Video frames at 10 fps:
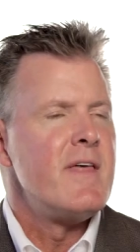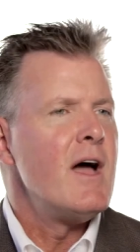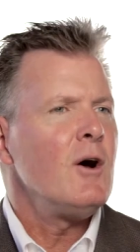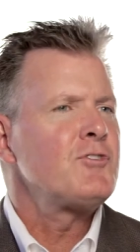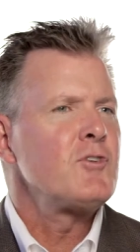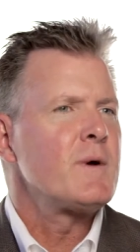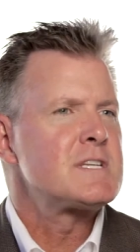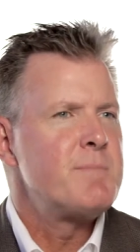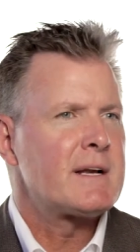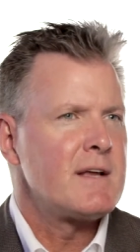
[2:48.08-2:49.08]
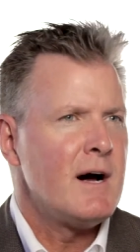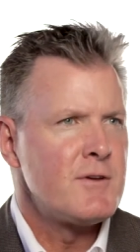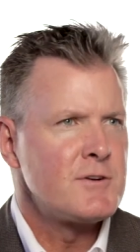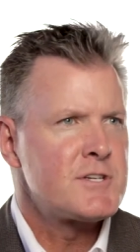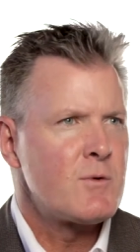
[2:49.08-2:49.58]
They also expect
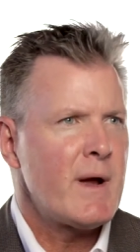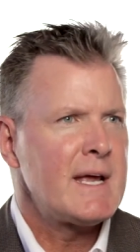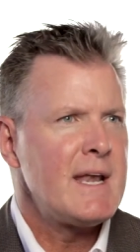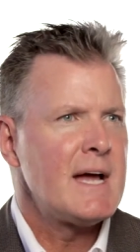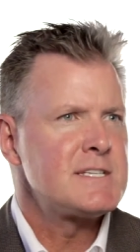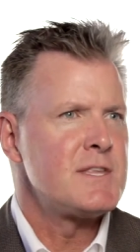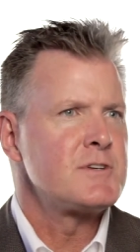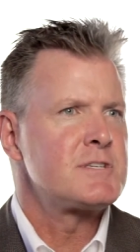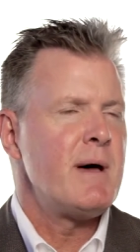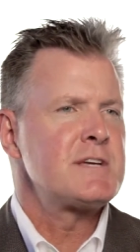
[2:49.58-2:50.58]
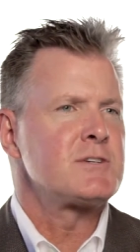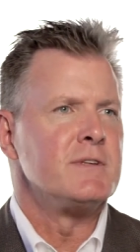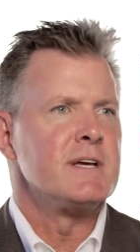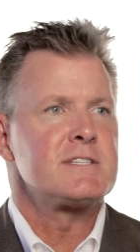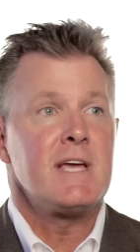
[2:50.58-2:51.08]
others to recognize their
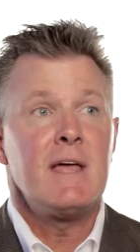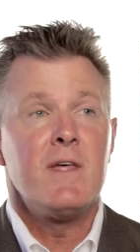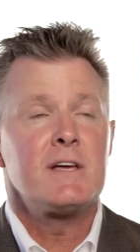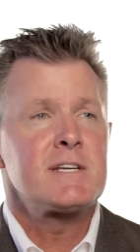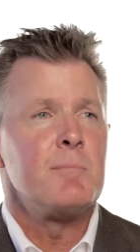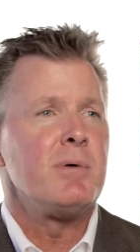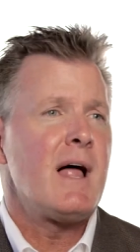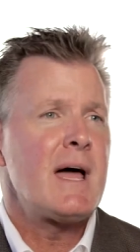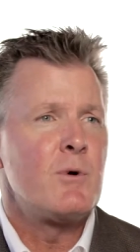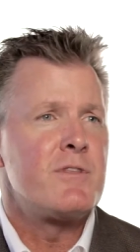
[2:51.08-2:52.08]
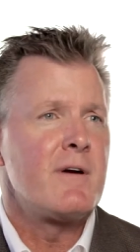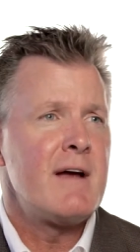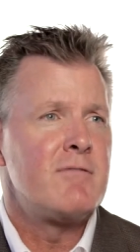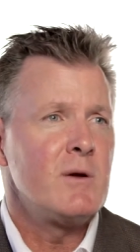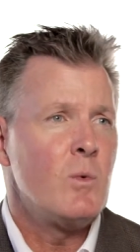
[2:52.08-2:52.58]
specialness and thus comply with their
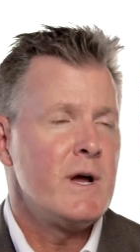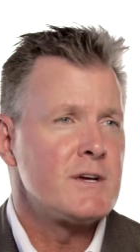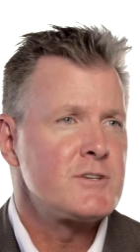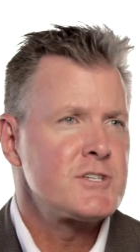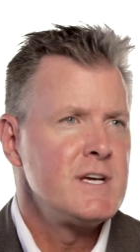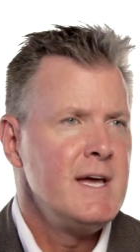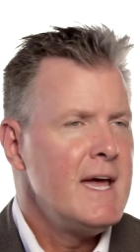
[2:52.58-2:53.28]
every wish.